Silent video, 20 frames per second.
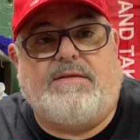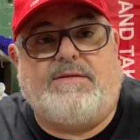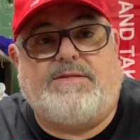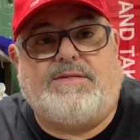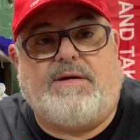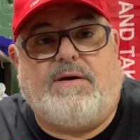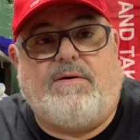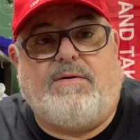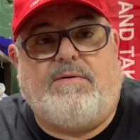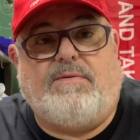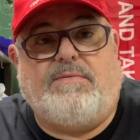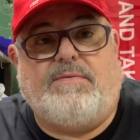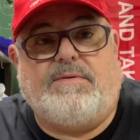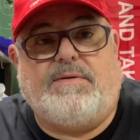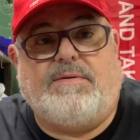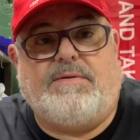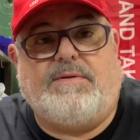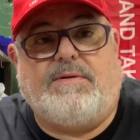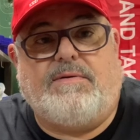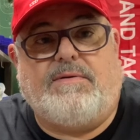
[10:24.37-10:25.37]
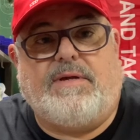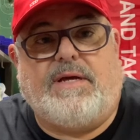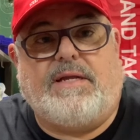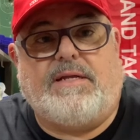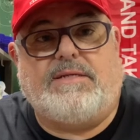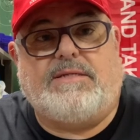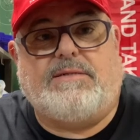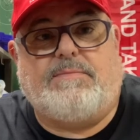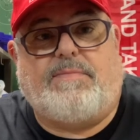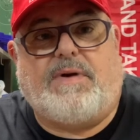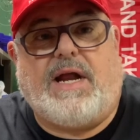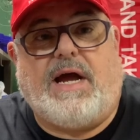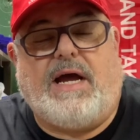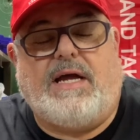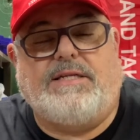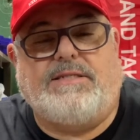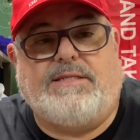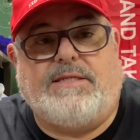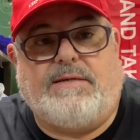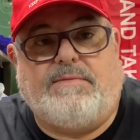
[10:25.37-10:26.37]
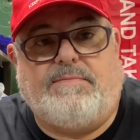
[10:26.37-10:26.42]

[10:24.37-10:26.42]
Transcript: So don't let it surprise you.